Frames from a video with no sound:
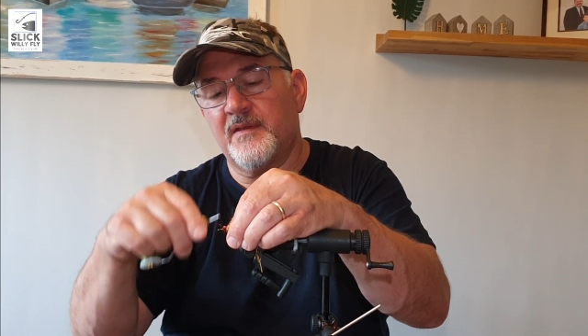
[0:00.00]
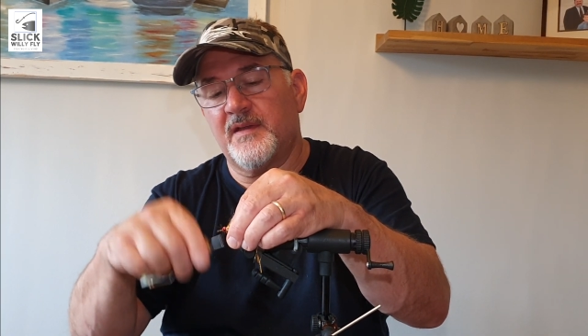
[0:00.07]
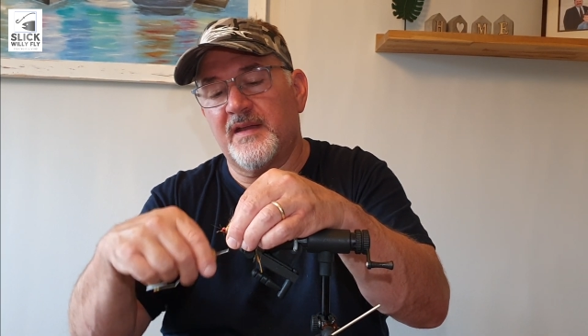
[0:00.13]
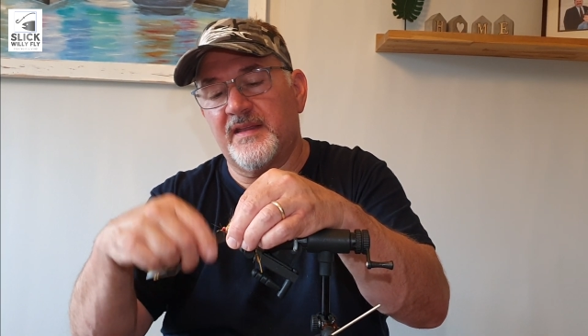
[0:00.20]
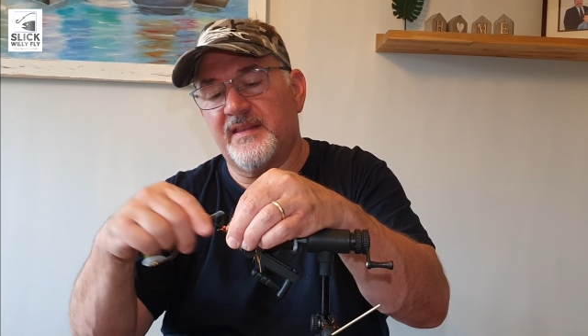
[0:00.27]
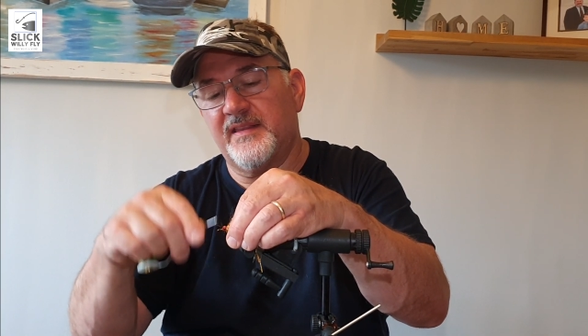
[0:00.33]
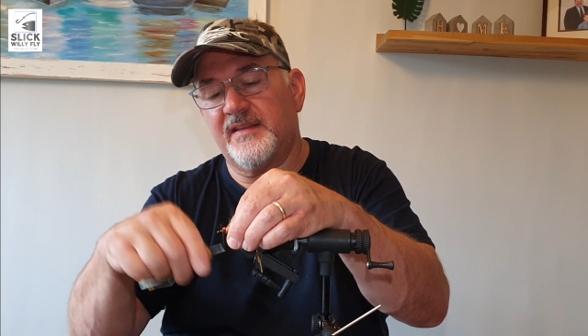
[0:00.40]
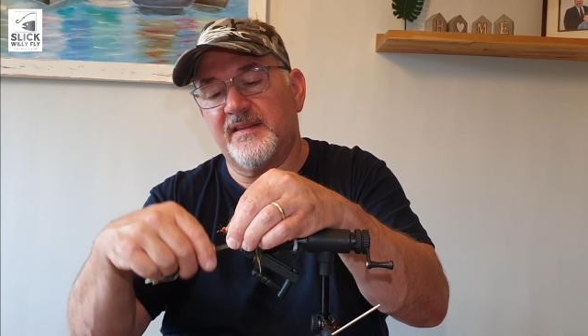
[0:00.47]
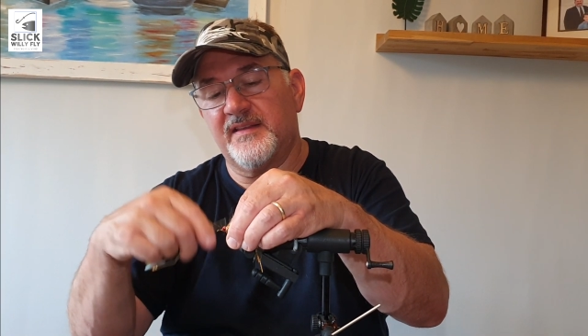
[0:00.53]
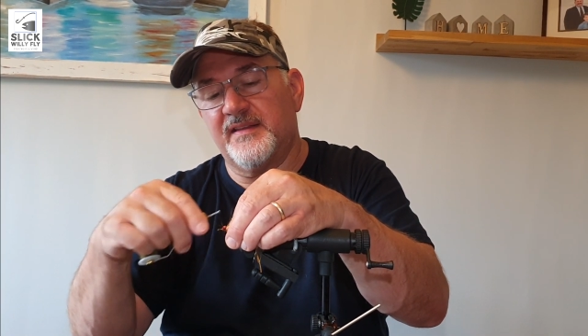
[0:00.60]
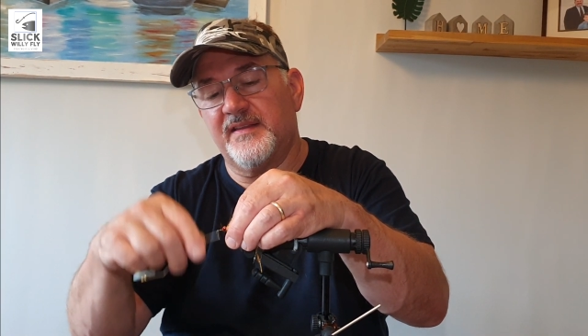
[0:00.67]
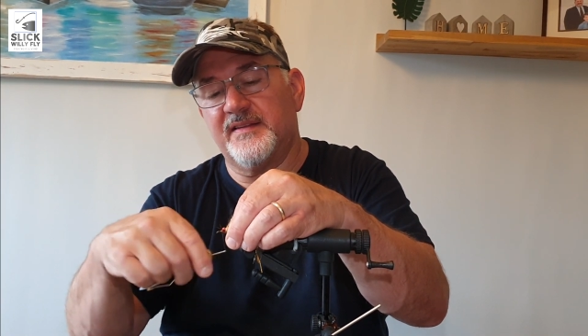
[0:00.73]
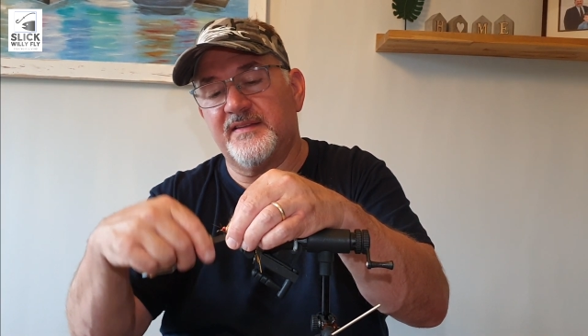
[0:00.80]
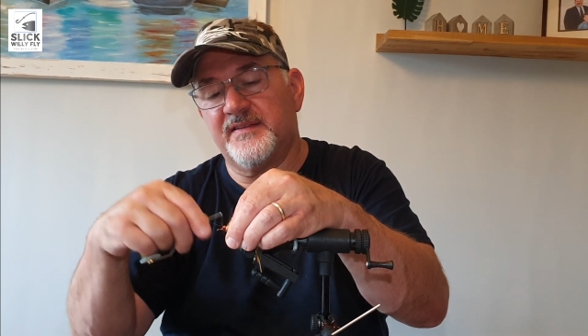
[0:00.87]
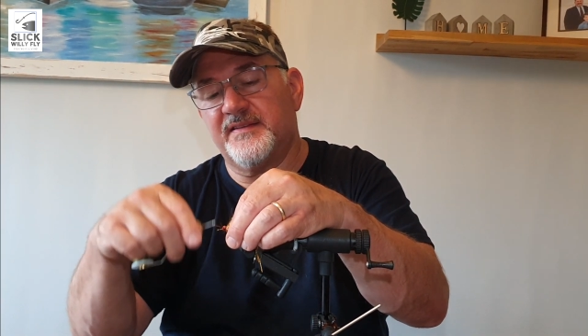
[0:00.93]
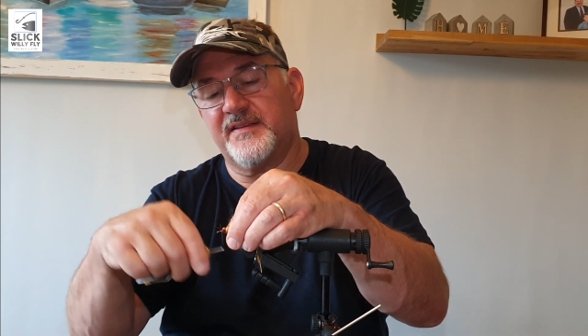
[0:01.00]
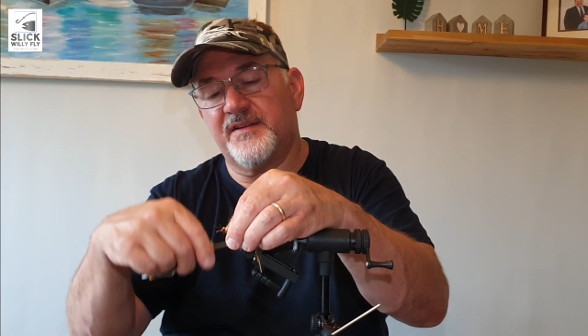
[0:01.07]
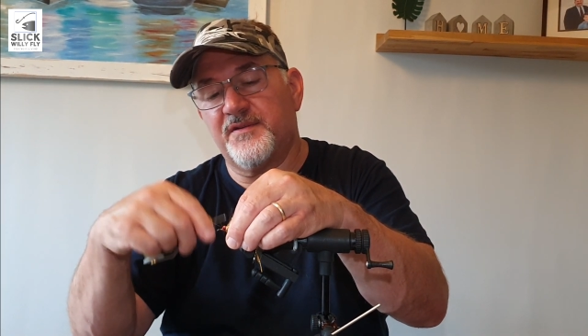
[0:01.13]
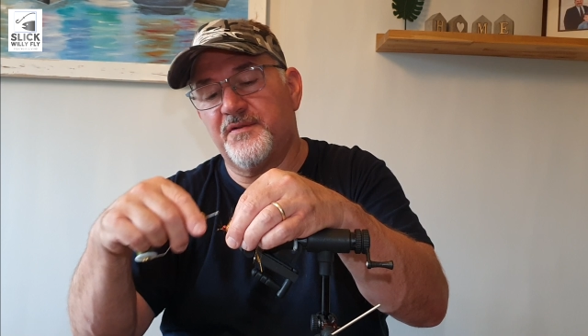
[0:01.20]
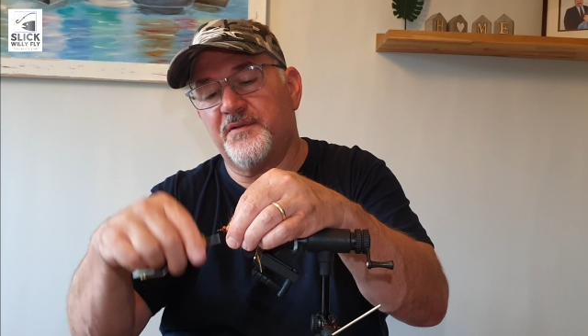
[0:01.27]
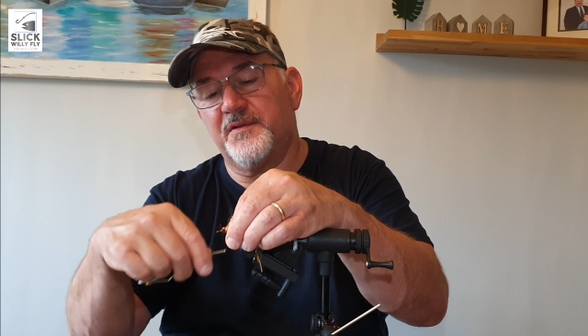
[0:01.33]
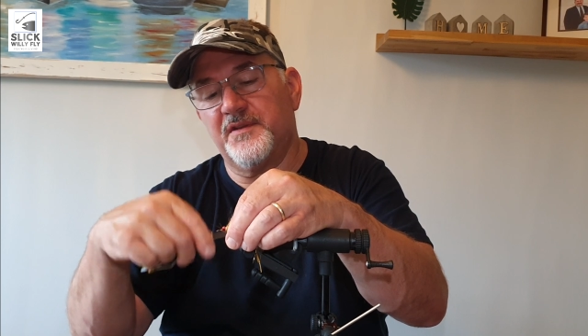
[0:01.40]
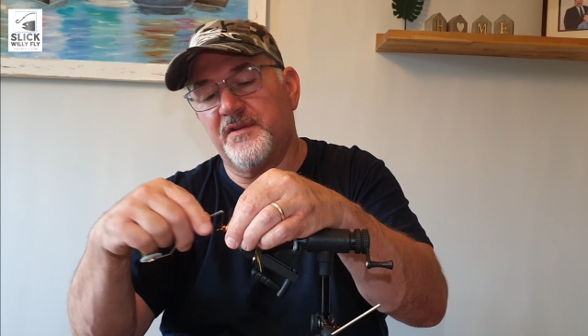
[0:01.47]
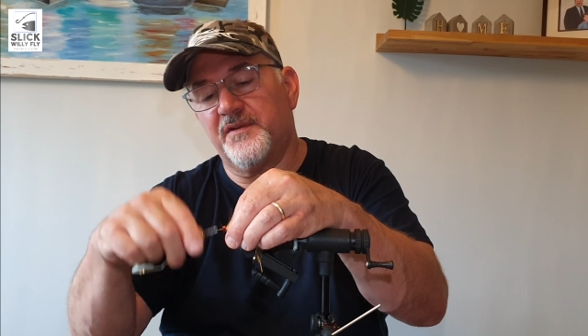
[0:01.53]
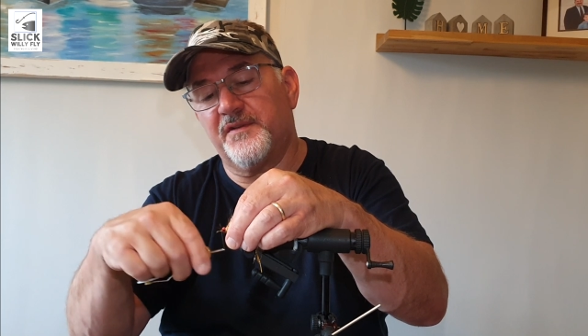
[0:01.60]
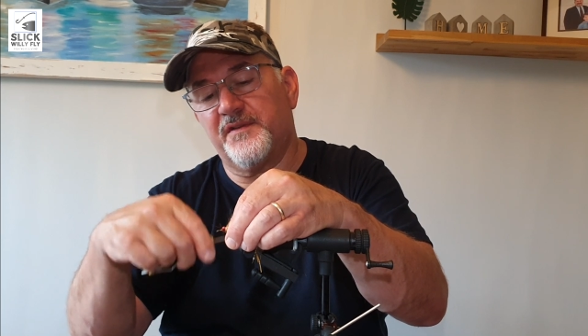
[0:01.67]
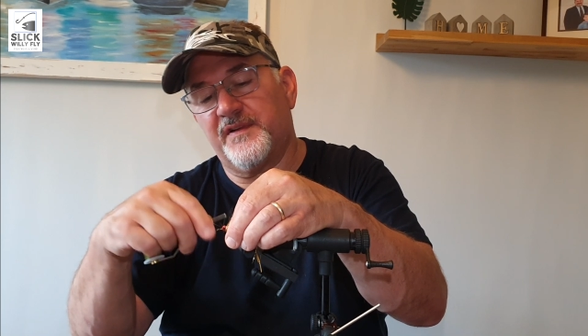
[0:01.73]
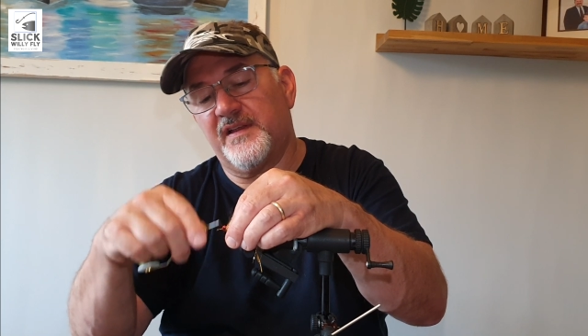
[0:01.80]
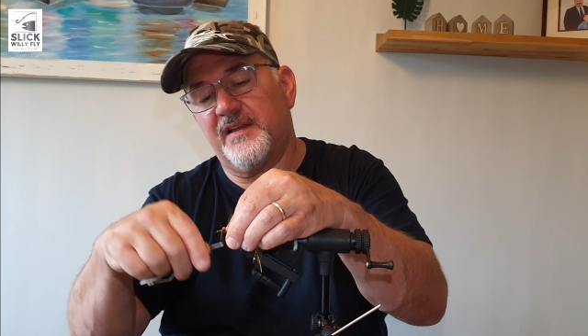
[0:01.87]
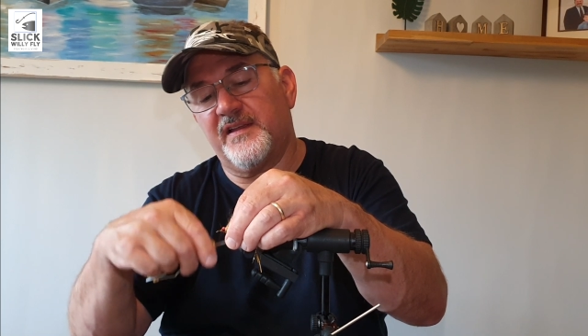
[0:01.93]
I think that this is a cool little
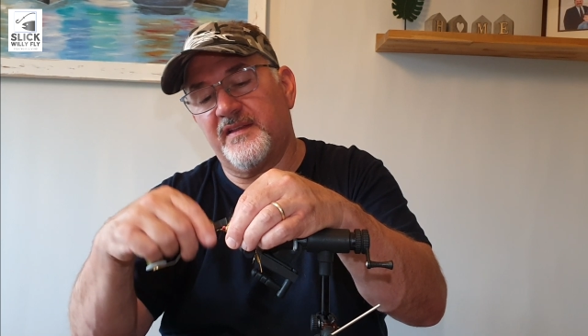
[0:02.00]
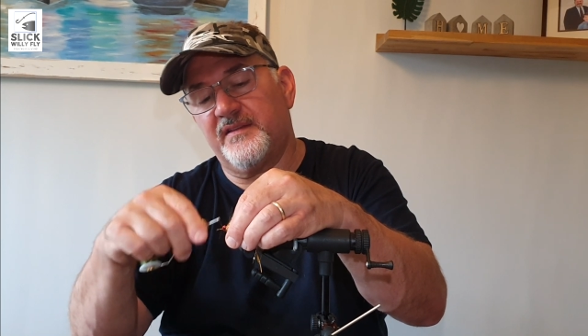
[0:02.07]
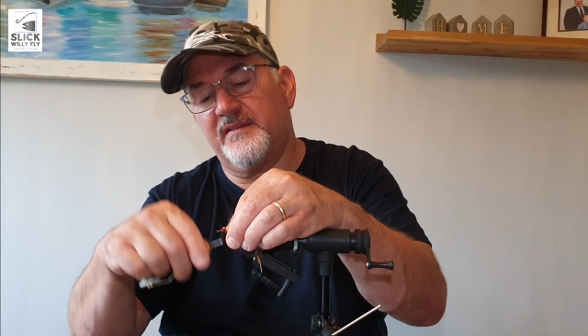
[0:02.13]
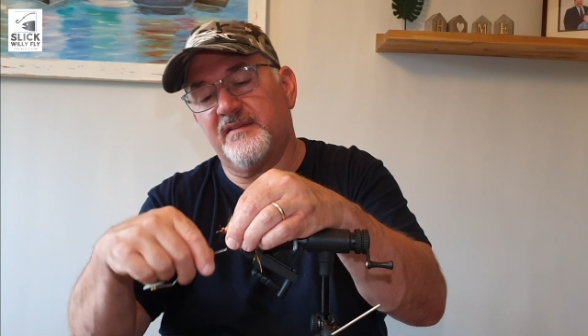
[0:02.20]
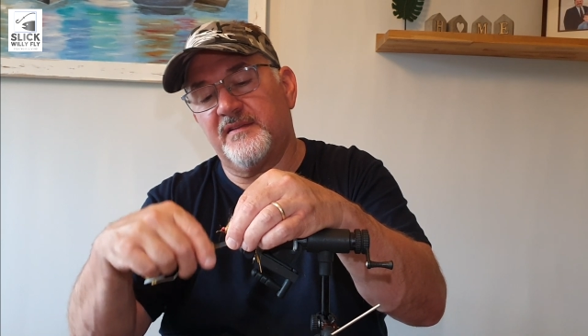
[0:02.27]
fly.